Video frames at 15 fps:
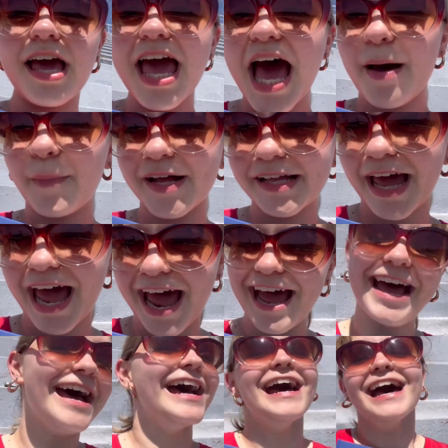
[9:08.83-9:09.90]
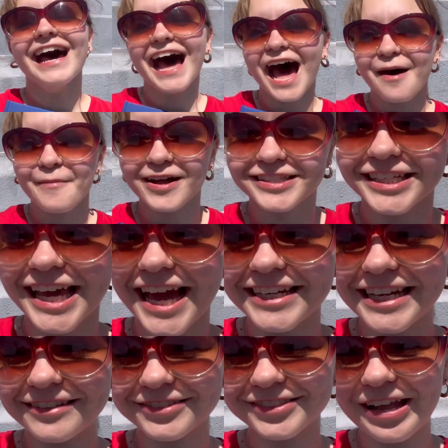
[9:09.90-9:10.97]
I'm about, I'm about to get
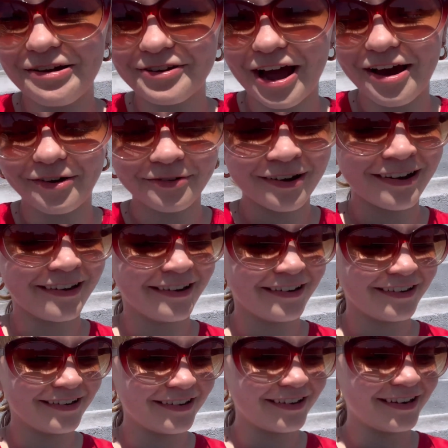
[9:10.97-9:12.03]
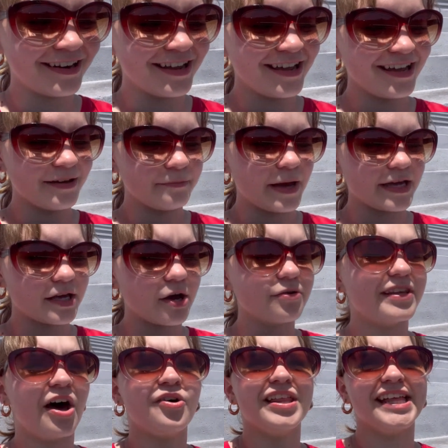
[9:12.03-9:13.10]
another snow cone. Mango.
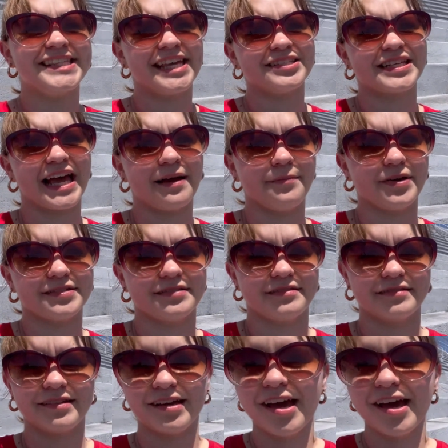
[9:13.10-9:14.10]
Oh, that sounds kind of awesome.